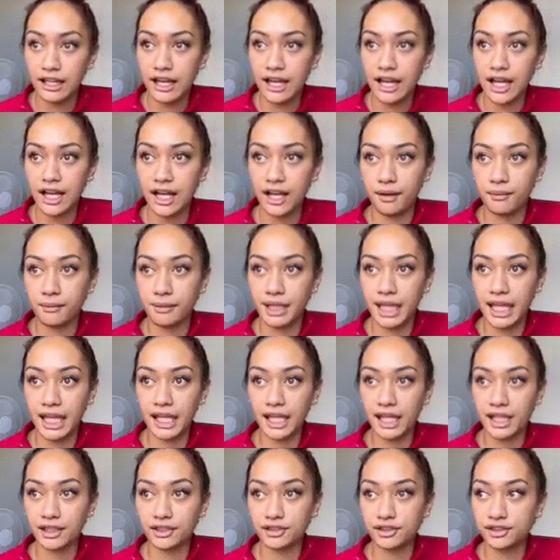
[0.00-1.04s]

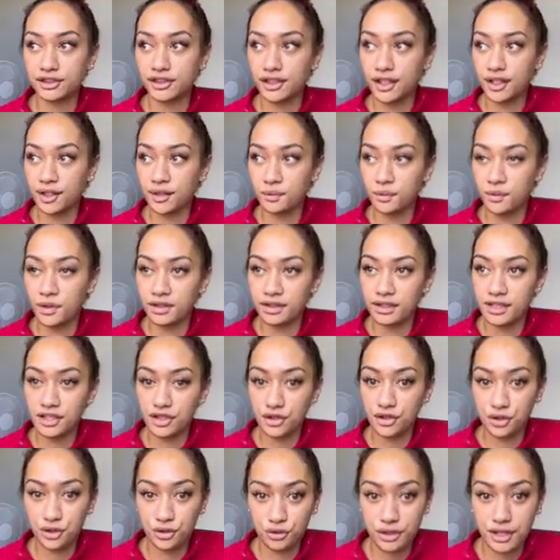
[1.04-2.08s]
and you don't want the
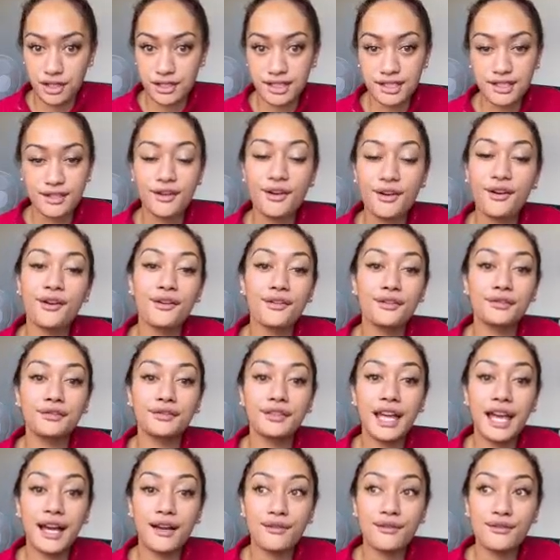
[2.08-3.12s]
stress of
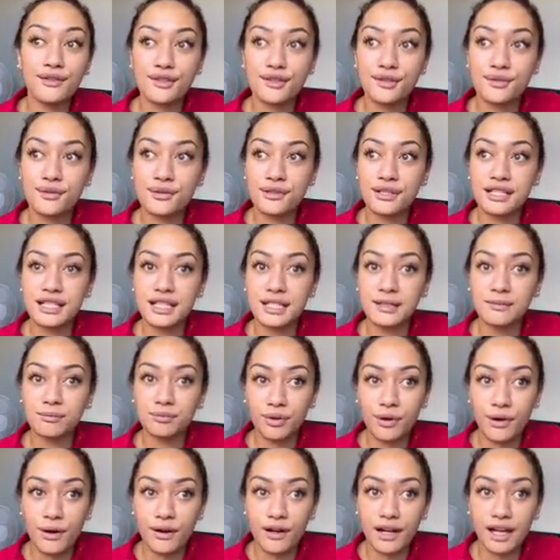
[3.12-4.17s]
outsourcing
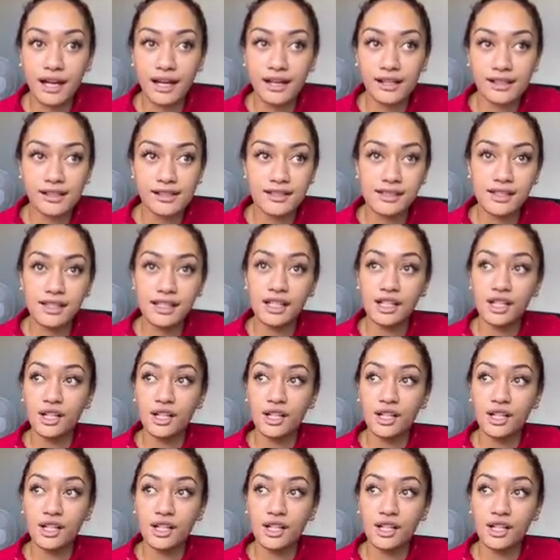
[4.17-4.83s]
products